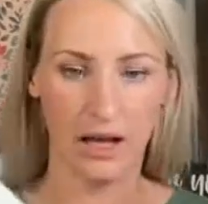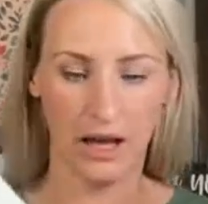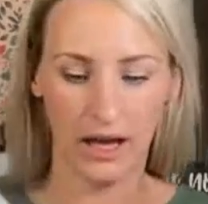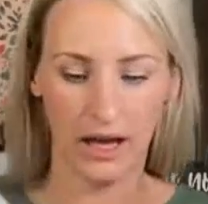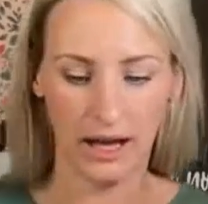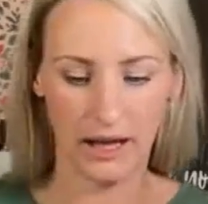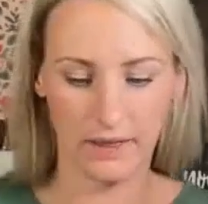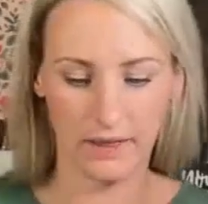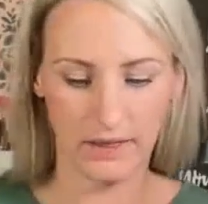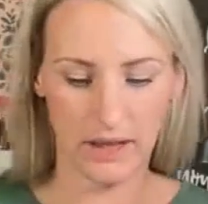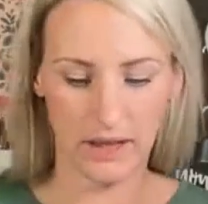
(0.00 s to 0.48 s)

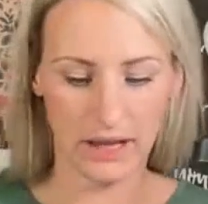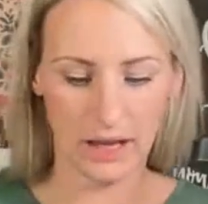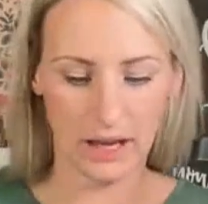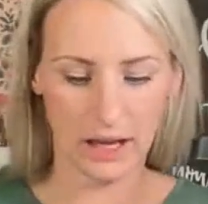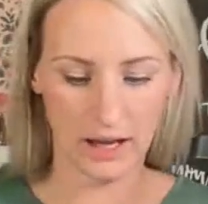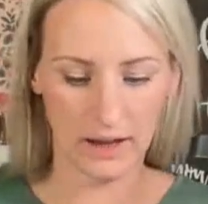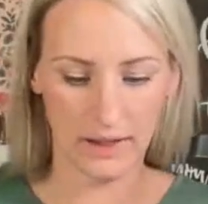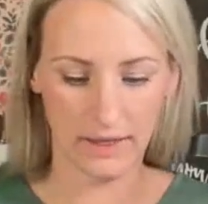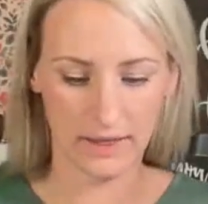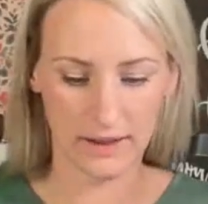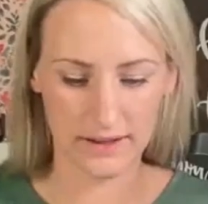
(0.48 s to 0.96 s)
And
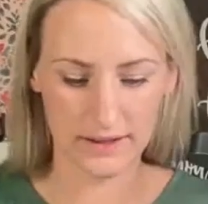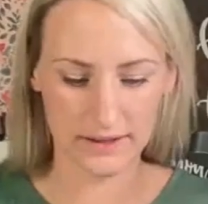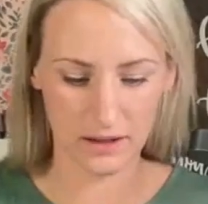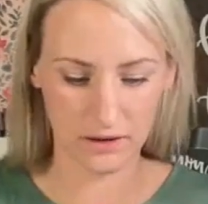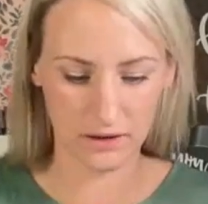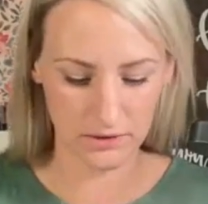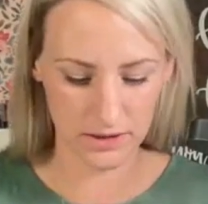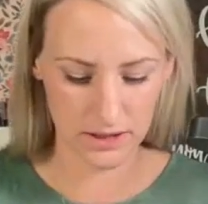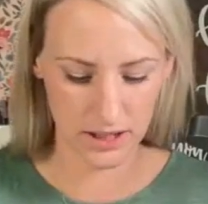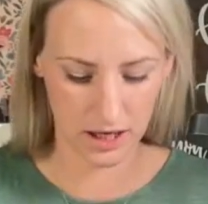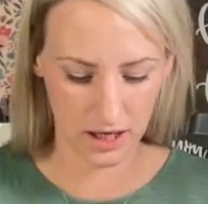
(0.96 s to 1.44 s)
then this
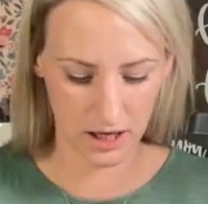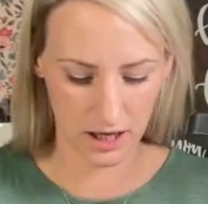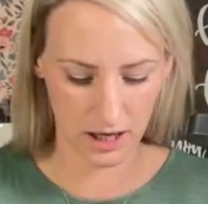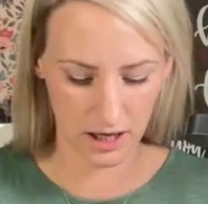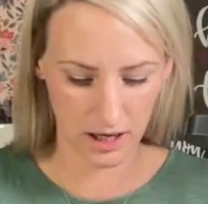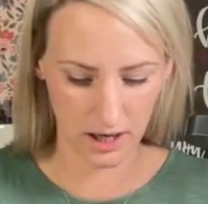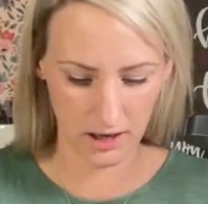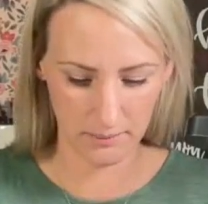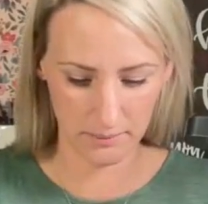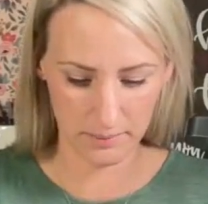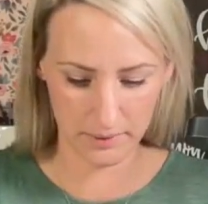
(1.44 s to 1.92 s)
on
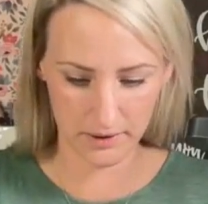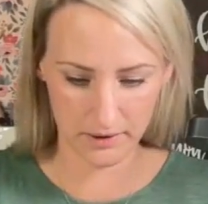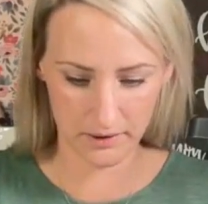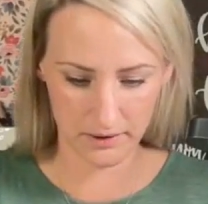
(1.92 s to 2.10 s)
top.